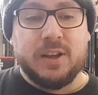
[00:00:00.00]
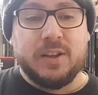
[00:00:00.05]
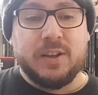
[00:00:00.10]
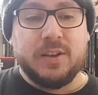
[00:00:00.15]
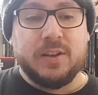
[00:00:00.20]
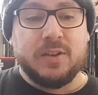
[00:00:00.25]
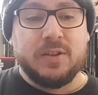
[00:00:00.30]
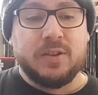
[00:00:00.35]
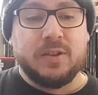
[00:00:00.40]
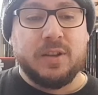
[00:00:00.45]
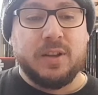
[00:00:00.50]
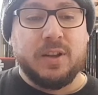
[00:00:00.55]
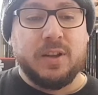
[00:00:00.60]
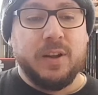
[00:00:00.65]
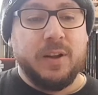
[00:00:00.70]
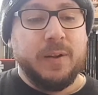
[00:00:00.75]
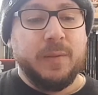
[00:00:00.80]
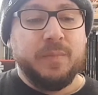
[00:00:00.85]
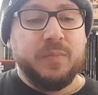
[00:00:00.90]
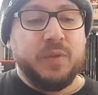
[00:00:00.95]
it is the
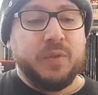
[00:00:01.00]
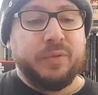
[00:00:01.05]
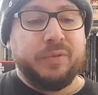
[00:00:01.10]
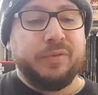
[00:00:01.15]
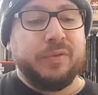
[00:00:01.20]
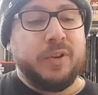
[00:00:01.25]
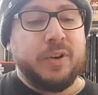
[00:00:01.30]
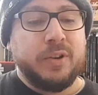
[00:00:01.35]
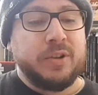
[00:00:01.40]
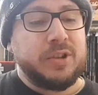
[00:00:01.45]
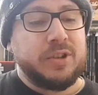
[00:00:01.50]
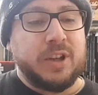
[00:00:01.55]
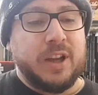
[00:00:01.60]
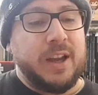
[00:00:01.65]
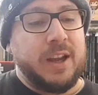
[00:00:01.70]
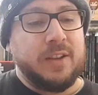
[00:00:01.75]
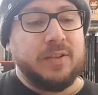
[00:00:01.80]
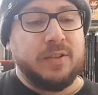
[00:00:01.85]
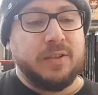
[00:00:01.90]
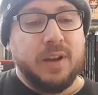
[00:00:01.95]
first
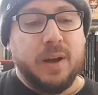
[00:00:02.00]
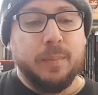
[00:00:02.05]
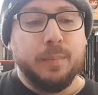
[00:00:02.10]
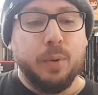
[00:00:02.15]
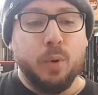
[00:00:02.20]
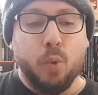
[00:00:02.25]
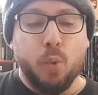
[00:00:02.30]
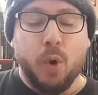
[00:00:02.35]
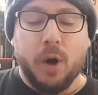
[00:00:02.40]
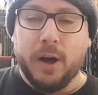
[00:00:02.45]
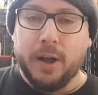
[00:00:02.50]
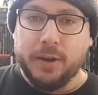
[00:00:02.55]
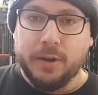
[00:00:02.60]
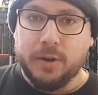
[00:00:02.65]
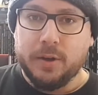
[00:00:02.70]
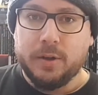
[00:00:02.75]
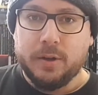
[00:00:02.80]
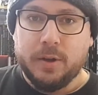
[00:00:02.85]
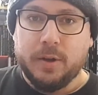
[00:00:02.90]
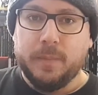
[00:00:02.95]
and number
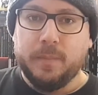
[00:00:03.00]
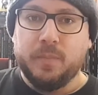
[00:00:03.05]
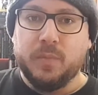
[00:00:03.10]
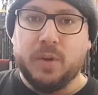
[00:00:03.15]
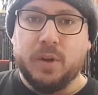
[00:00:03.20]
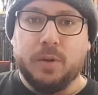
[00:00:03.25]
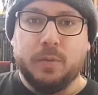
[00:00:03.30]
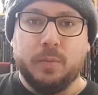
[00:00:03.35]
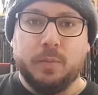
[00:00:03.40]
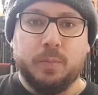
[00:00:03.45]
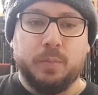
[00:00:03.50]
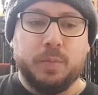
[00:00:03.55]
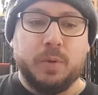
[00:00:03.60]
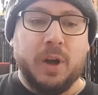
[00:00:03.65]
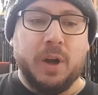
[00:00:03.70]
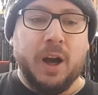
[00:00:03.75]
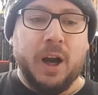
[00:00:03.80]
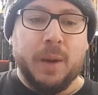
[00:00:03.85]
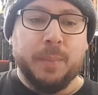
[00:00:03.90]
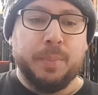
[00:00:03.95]
one
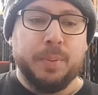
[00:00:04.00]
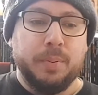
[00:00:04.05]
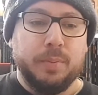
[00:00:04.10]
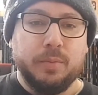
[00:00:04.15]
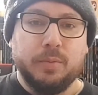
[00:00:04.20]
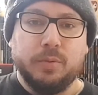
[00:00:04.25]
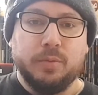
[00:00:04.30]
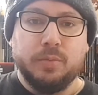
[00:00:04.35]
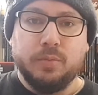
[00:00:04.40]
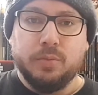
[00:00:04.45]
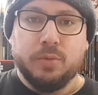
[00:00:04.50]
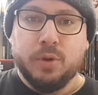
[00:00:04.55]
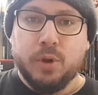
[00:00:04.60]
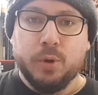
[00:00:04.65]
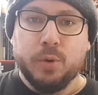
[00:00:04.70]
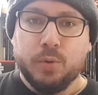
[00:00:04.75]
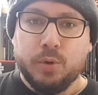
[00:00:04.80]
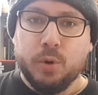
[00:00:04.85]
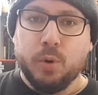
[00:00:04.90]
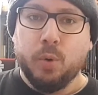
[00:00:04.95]
cup
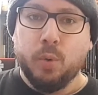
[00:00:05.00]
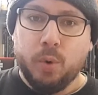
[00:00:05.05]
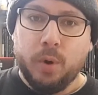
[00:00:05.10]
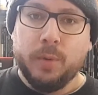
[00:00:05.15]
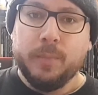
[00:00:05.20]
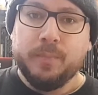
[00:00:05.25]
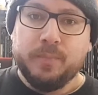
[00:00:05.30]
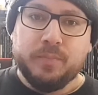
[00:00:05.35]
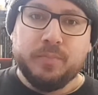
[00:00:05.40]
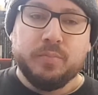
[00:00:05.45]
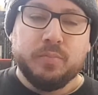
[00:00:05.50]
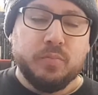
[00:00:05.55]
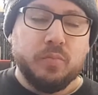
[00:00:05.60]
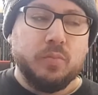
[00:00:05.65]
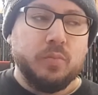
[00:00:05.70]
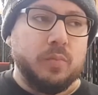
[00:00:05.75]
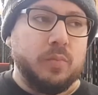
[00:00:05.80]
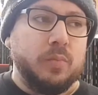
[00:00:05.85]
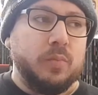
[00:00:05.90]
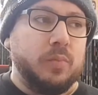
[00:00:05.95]
noodle
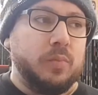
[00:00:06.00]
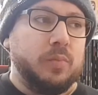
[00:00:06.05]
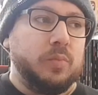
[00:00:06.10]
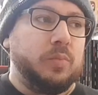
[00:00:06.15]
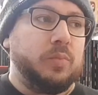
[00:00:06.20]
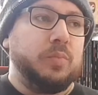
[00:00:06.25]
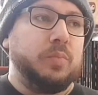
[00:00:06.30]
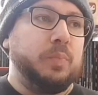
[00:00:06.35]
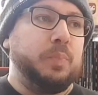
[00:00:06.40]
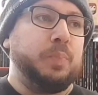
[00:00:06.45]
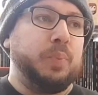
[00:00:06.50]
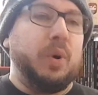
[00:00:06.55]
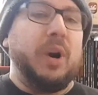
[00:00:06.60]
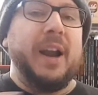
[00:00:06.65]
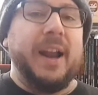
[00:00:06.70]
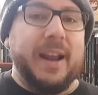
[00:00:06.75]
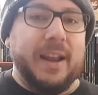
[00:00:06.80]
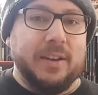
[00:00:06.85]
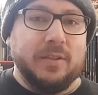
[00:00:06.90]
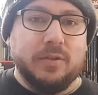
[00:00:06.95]

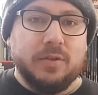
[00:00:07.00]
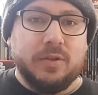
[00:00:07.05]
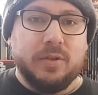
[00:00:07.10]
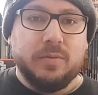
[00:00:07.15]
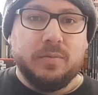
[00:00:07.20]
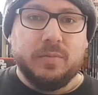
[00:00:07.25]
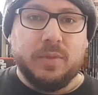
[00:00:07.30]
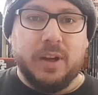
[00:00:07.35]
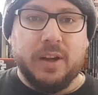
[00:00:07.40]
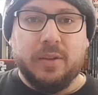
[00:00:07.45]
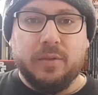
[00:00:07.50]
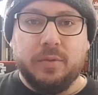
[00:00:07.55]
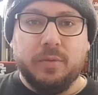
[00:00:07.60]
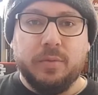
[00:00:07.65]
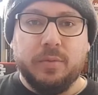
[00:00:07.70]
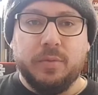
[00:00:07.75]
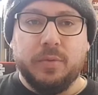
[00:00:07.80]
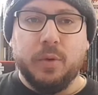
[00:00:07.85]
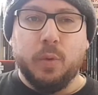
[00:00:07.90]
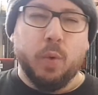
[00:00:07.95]
brand
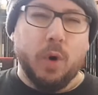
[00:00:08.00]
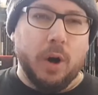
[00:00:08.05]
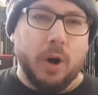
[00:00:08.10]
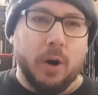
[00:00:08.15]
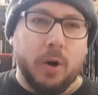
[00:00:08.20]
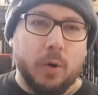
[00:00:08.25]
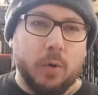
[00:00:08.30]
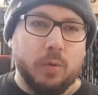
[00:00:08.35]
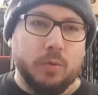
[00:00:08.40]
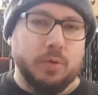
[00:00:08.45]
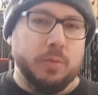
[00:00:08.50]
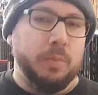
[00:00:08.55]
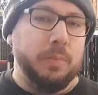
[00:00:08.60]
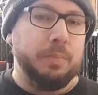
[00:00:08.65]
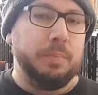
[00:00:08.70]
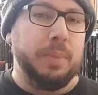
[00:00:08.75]
in the world,